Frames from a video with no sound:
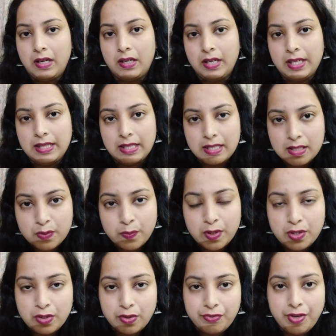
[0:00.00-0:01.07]
In this
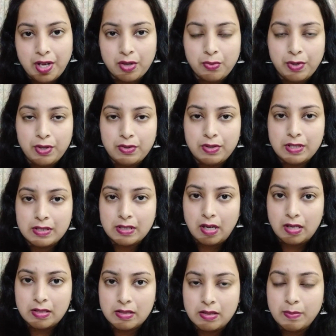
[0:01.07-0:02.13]
video we are going to
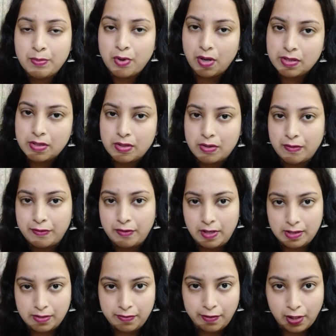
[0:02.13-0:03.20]
discuss the process of
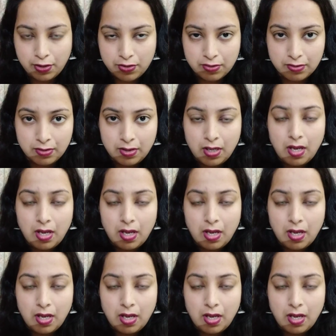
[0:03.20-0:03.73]
reservation.